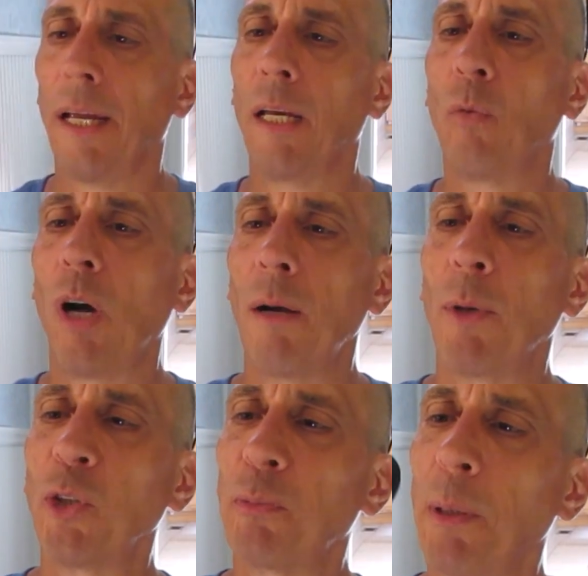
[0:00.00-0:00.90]
And while
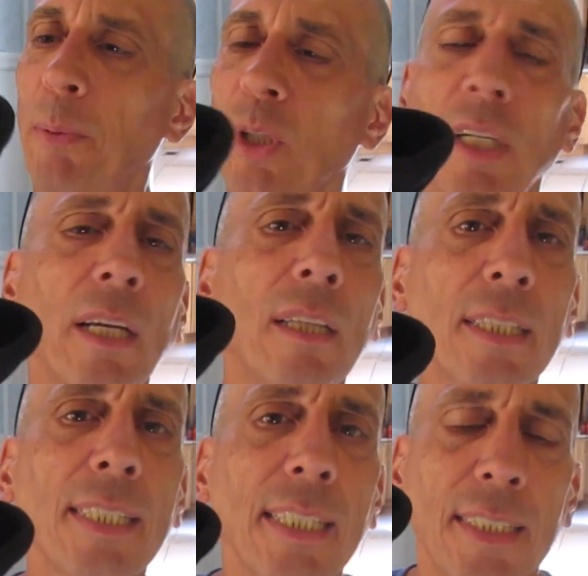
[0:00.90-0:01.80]
most people look at
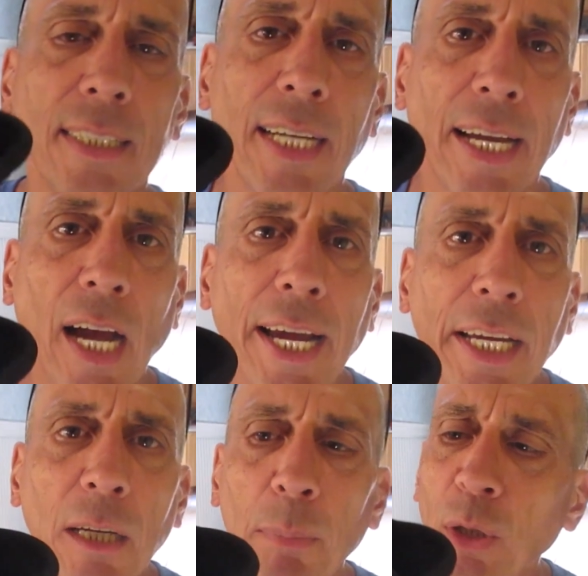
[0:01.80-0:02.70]
this and see a
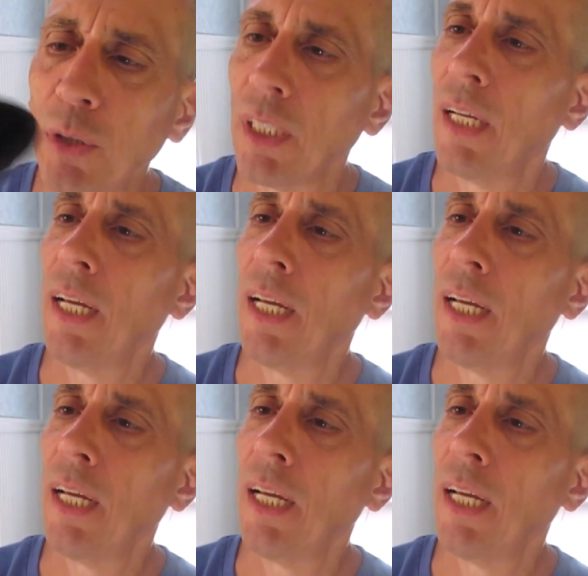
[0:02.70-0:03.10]
hiking boot,